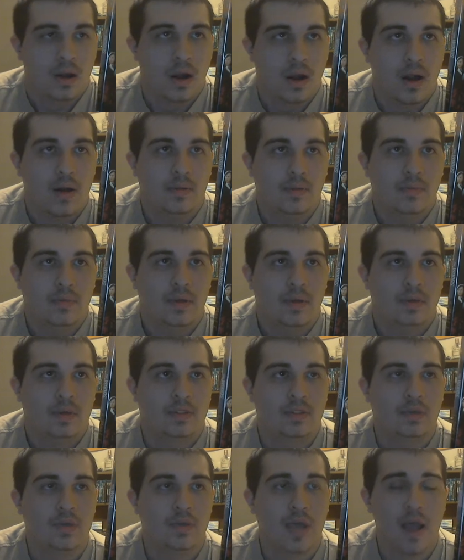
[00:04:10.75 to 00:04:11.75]

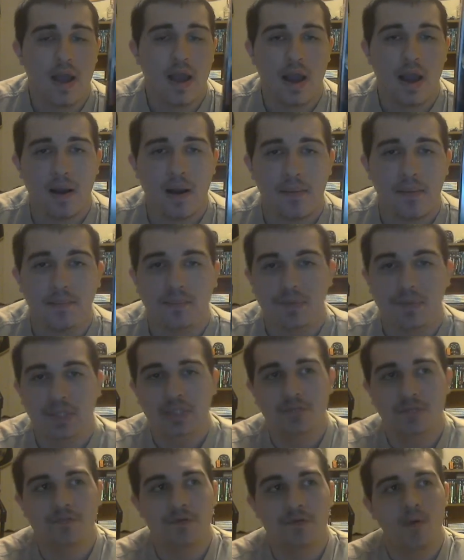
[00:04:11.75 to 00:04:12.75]

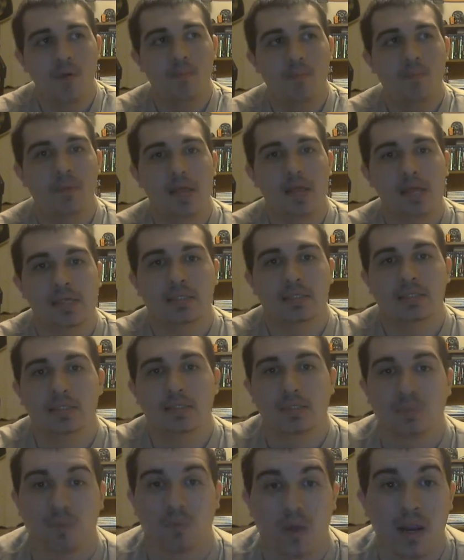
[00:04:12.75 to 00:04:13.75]
This film
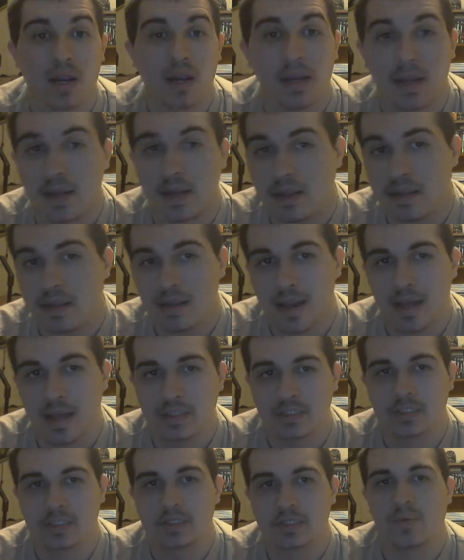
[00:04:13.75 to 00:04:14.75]
is right in
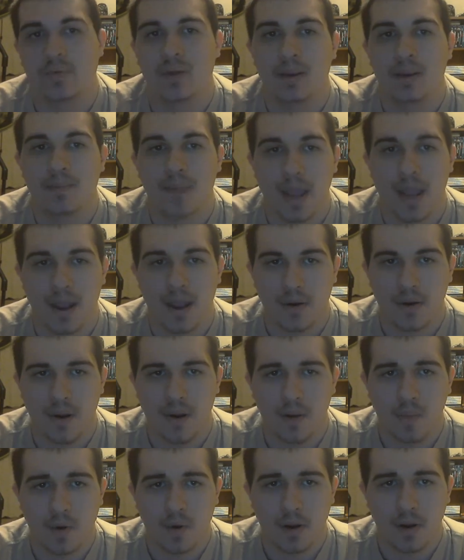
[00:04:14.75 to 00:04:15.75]
that Scream
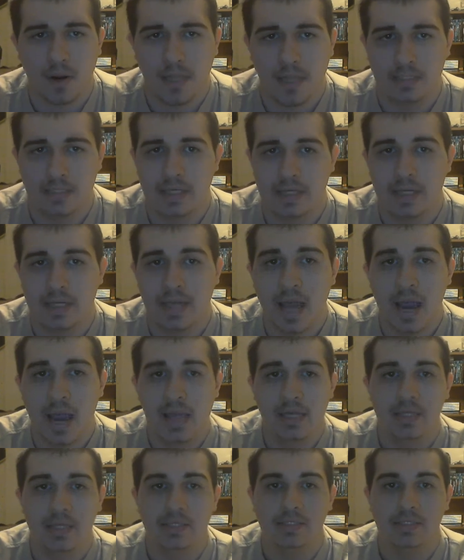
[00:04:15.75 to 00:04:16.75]
era where it's a
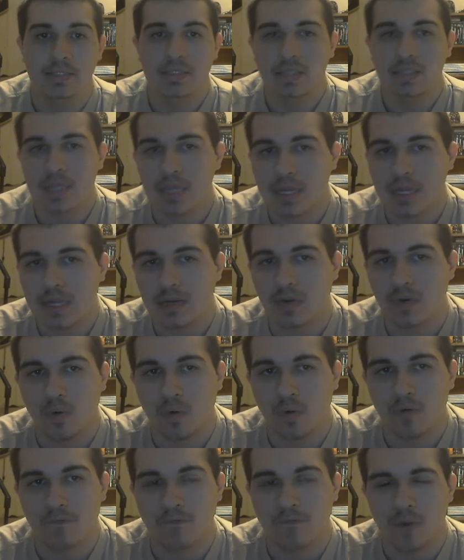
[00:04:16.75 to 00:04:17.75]
90s teen
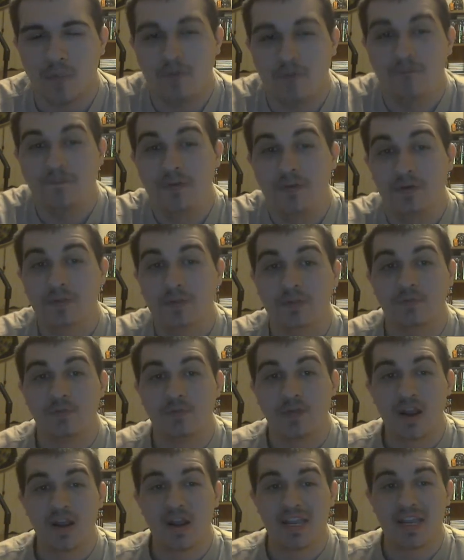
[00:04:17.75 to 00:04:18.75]
horror film. It feels
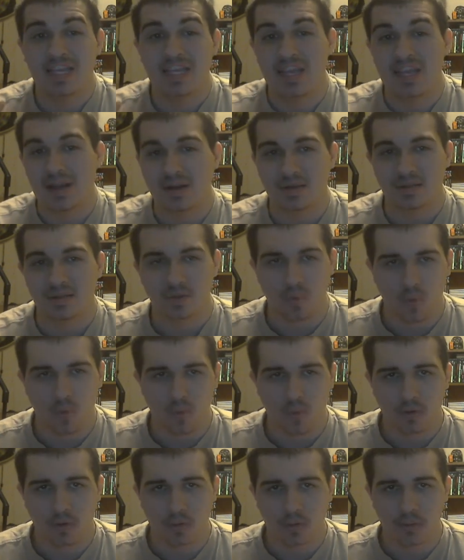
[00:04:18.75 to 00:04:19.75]
very geared
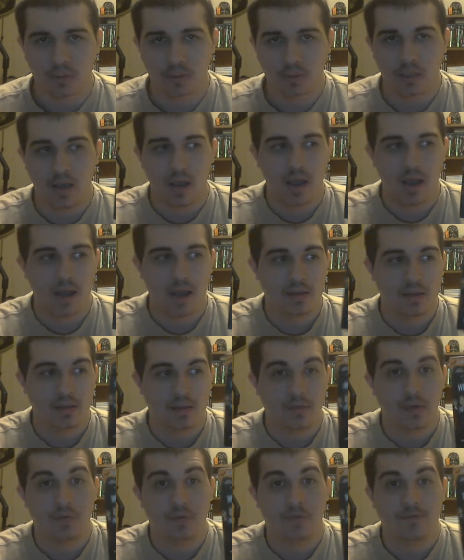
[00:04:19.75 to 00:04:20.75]
towards,
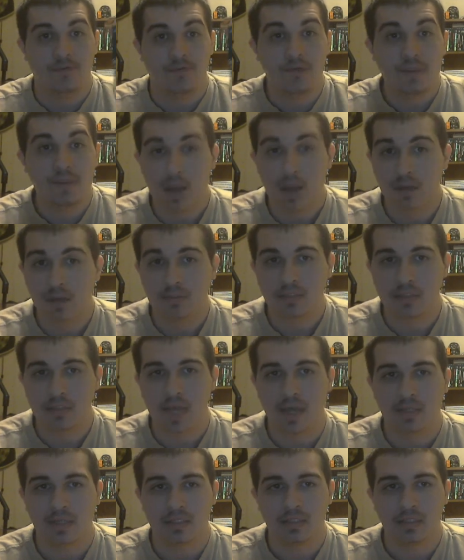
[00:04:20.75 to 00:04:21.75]
you know, the female
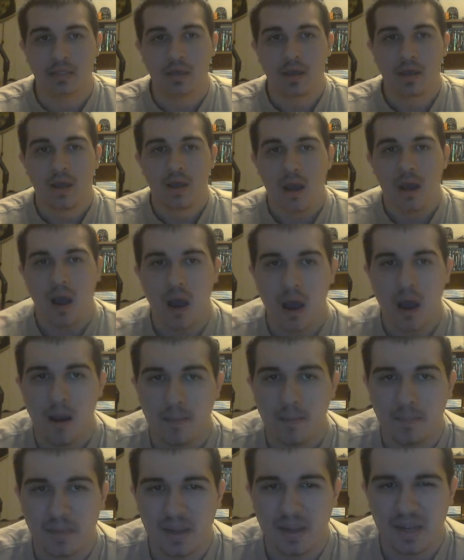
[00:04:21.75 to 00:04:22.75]
sex.
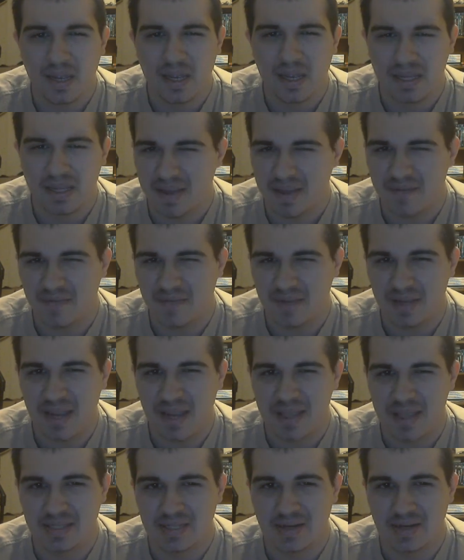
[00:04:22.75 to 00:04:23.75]
It definitely
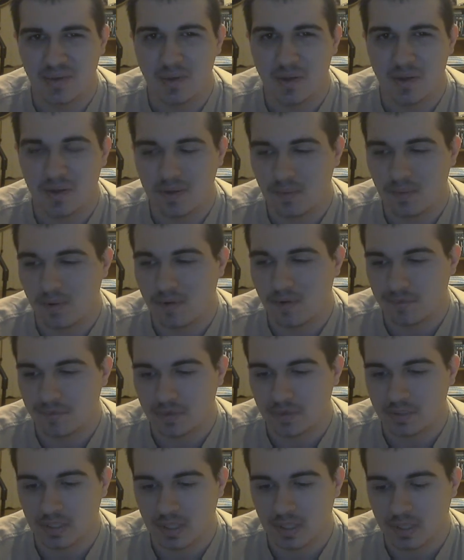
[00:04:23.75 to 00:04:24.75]
has that quality where it
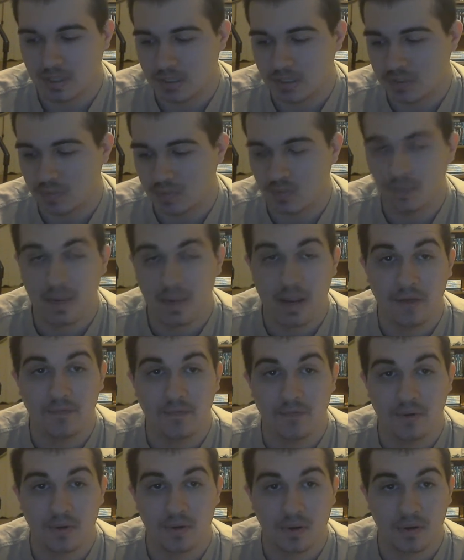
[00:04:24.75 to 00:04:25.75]
feels like this was made
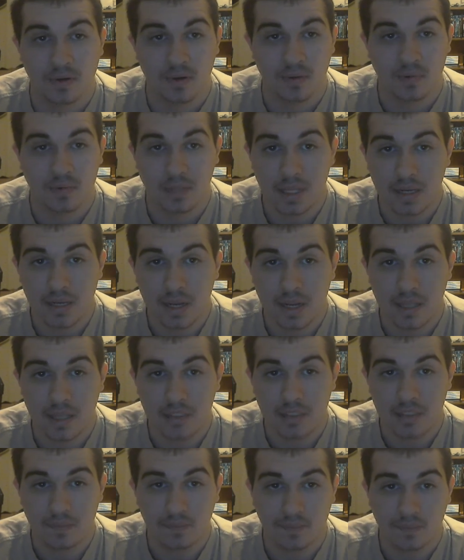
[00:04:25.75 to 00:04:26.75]
for, you know,
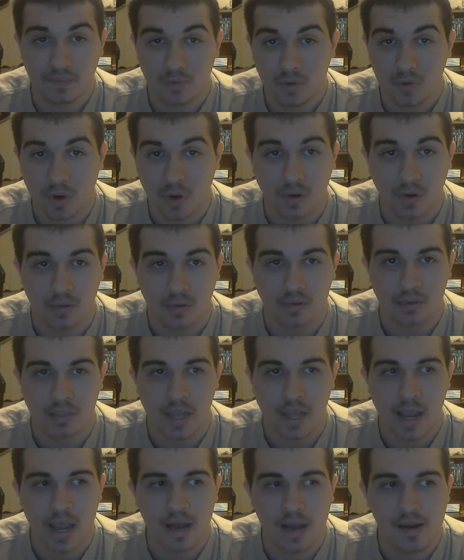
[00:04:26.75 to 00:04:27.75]
teenage girls.
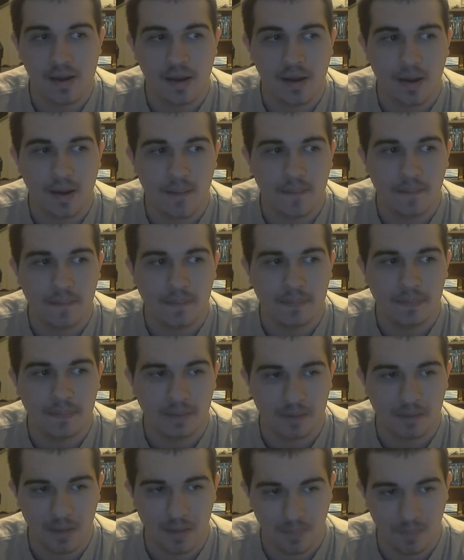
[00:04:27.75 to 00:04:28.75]
And,
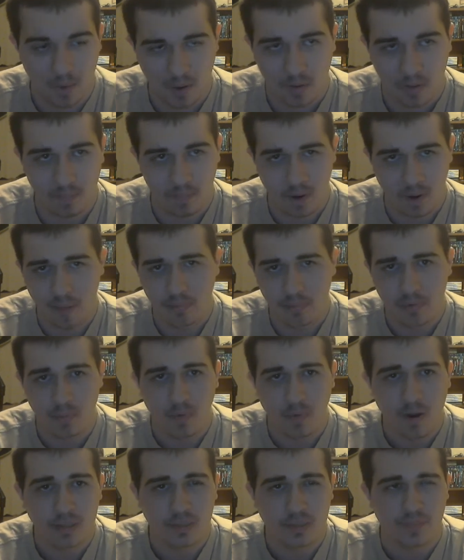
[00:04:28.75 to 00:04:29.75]
it probably
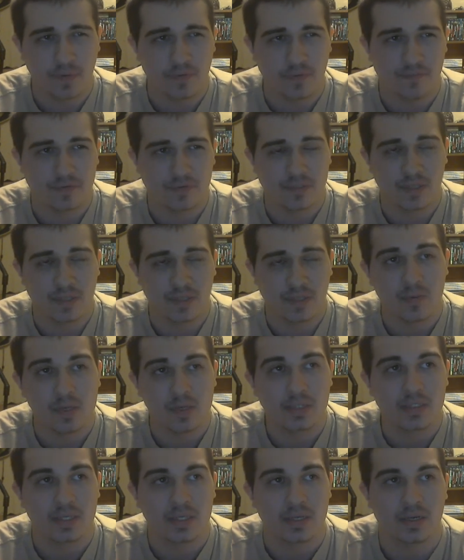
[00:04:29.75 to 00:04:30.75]
was, but for some
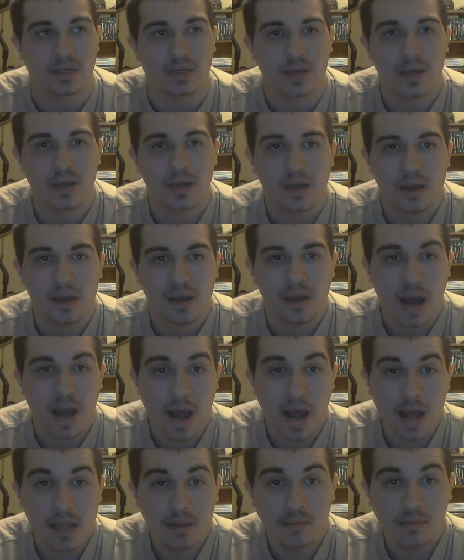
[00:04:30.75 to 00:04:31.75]
reason,
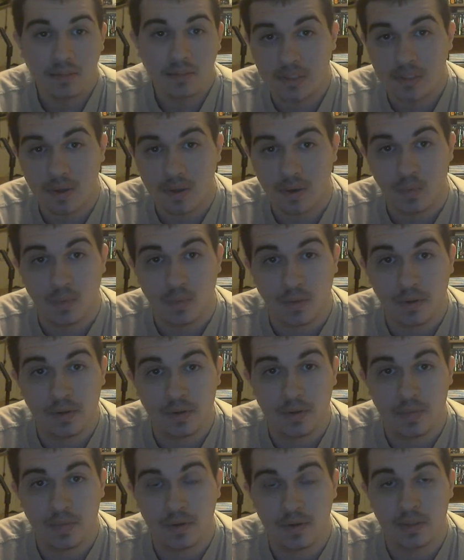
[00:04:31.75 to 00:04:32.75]
I still
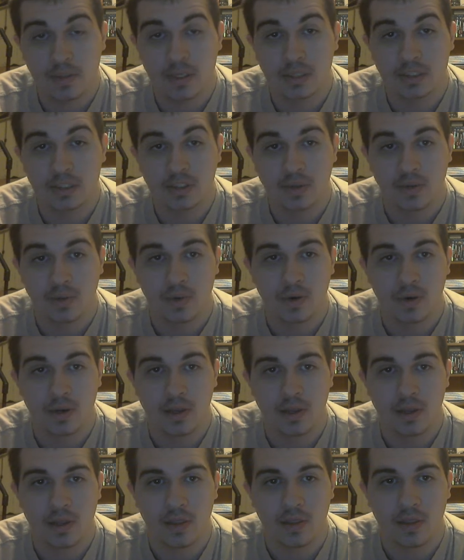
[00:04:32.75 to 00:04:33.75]
really, really
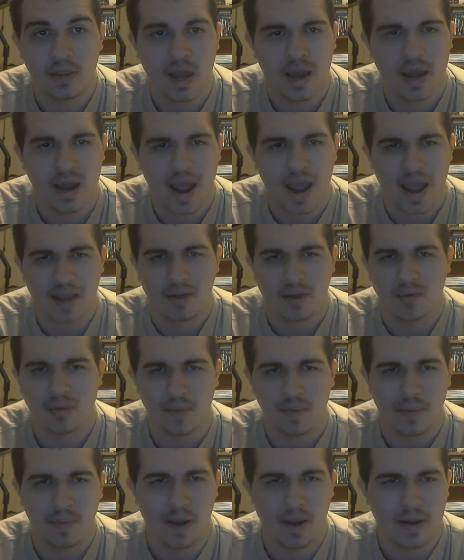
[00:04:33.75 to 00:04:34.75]
enjoy that
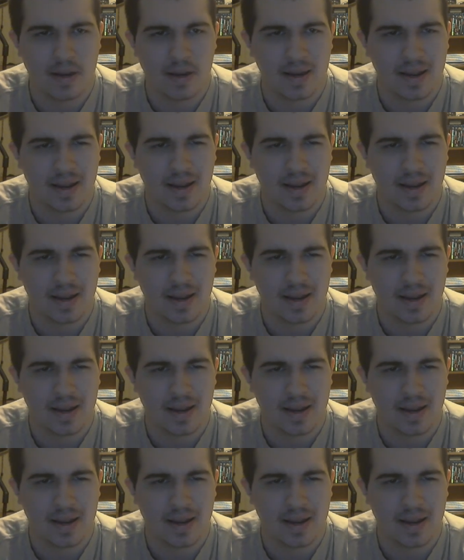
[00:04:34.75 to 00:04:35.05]
angle about it.